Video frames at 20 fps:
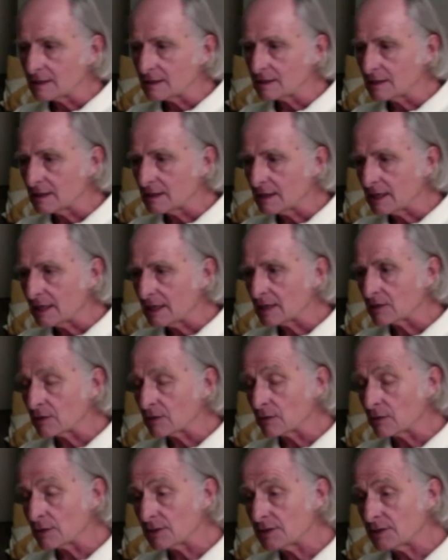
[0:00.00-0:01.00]
And of
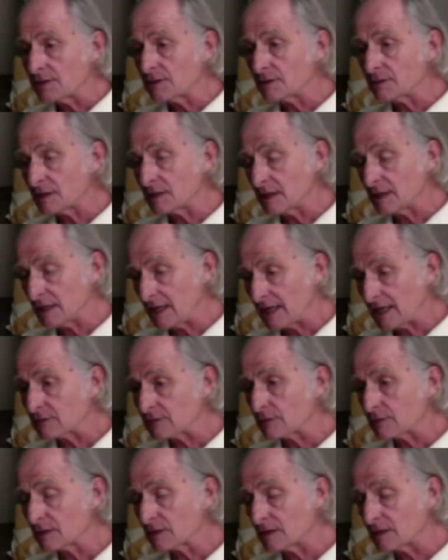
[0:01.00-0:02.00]
course, you connect
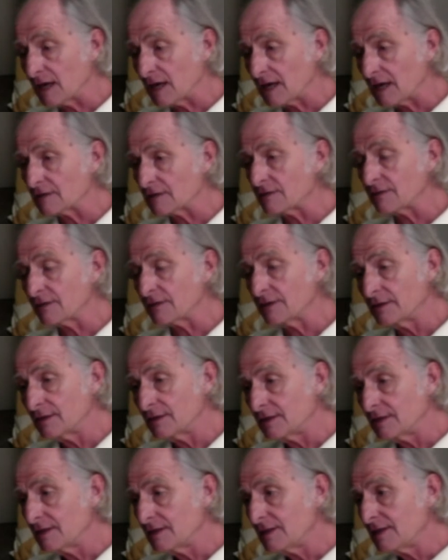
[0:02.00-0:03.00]
with a lot of
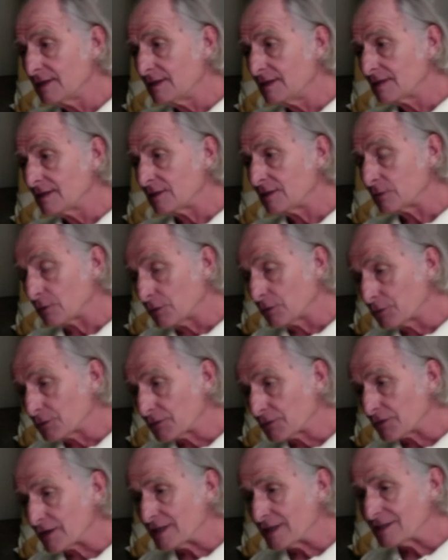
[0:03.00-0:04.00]
your old
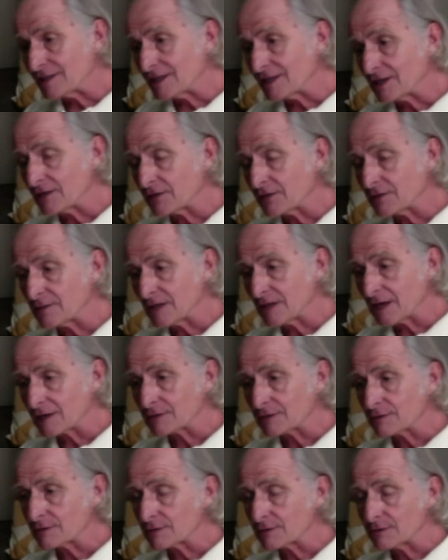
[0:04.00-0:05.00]
friends there from doctoral
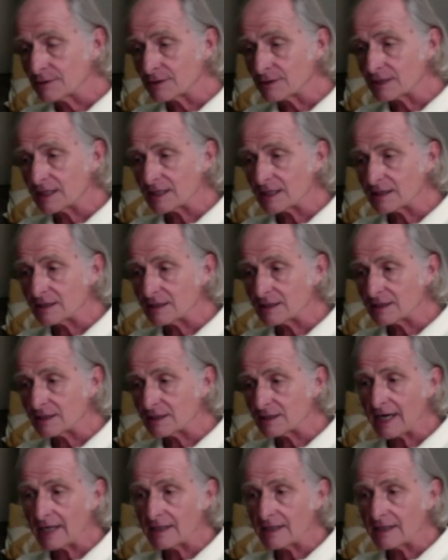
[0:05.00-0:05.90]
school and things like that.